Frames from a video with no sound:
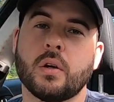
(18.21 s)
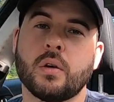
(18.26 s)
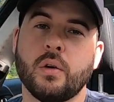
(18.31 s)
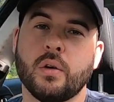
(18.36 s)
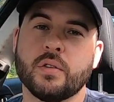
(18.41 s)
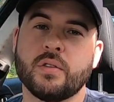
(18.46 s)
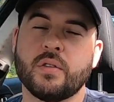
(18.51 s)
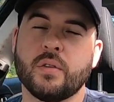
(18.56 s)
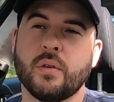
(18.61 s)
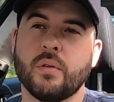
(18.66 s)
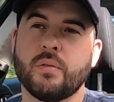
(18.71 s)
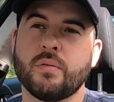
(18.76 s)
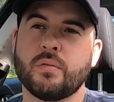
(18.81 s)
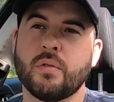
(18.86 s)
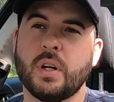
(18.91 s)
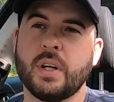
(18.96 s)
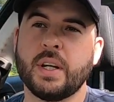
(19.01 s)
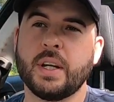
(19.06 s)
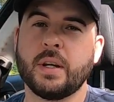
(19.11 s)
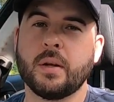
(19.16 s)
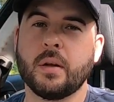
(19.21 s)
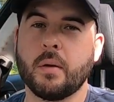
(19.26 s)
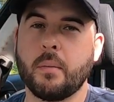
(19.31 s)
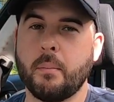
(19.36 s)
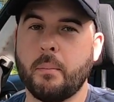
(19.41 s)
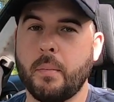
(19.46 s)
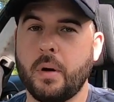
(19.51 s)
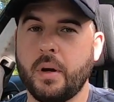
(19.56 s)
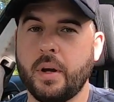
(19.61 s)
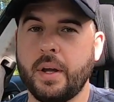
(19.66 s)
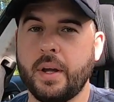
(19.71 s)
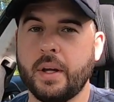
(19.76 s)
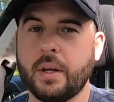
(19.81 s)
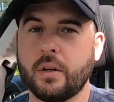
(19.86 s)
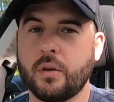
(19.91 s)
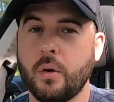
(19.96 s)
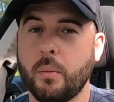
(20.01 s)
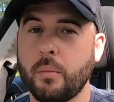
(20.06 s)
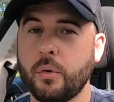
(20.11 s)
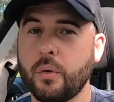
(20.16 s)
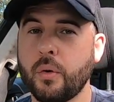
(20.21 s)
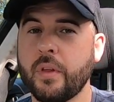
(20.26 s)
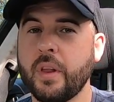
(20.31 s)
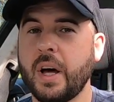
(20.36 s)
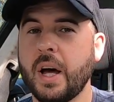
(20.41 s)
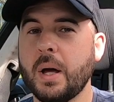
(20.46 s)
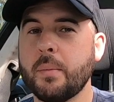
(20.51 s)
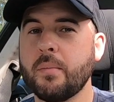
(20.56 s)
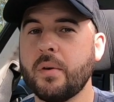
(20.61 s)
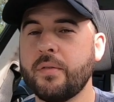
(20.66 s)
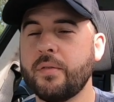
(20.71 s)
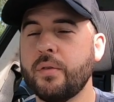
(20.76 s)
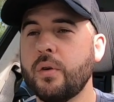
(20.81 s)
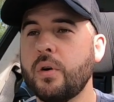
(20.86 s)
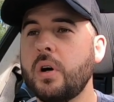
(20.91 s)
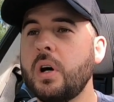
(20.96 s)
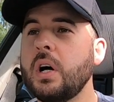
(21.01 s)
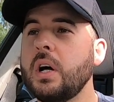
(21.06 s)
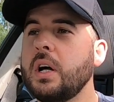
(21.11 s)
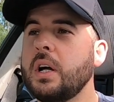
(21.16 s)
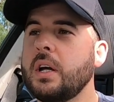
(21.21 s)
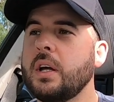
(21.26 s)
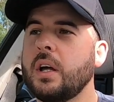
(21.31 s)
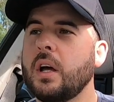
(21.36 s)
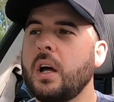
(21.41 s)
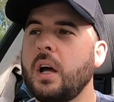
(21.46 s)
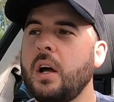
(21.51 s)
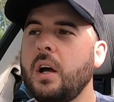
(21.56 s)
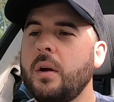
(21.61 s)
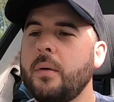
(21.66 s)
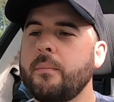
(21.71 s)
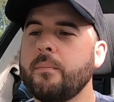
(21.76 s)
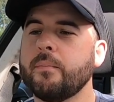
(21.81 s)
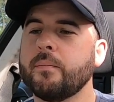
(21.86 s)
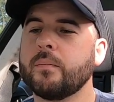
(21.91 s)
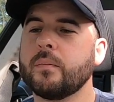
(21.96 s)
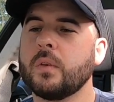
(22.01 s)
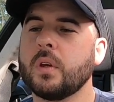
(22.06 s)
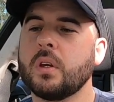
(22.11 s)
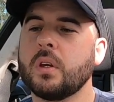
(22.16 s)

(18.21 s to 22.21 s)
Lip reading: costs of running my Commodore that I had before. Um,